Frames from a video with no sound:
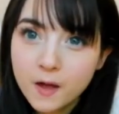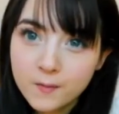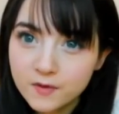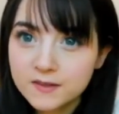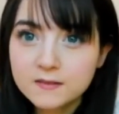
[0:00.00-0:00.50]

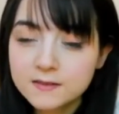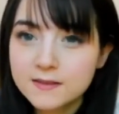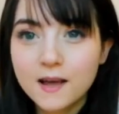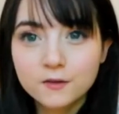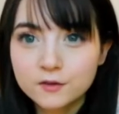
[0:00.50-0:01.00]
mom was in
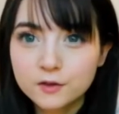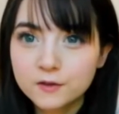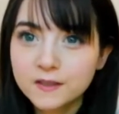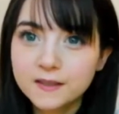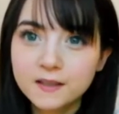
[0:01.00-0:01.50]
South
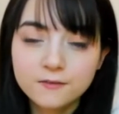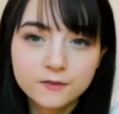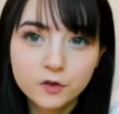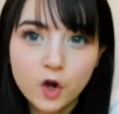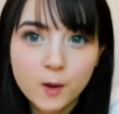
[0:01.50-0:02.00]
Korea, and
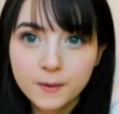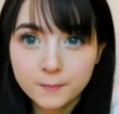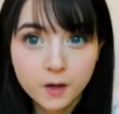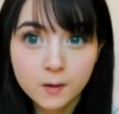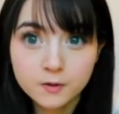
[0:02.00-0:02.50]
after all,
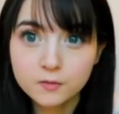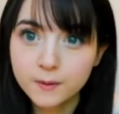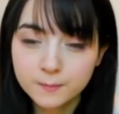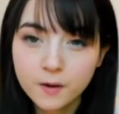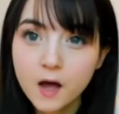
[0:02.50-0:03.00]
my mom is
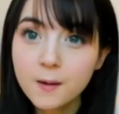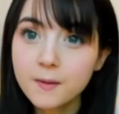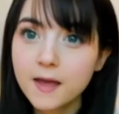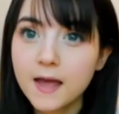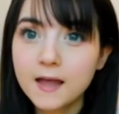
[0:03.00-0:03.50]
my
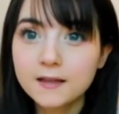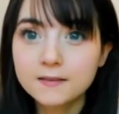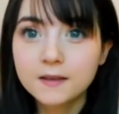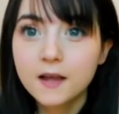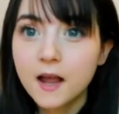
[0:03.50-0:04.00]
mom,
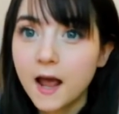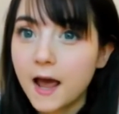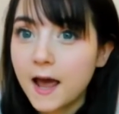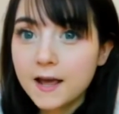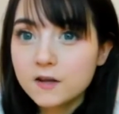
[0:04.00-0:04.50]
and
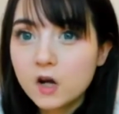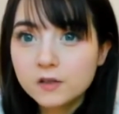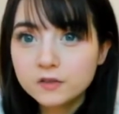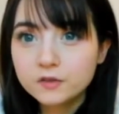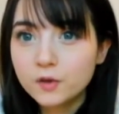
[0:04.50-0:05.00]
I
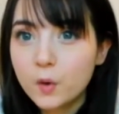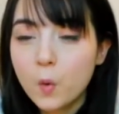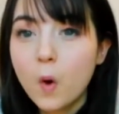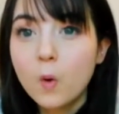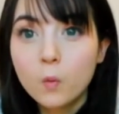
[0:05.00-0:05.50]
also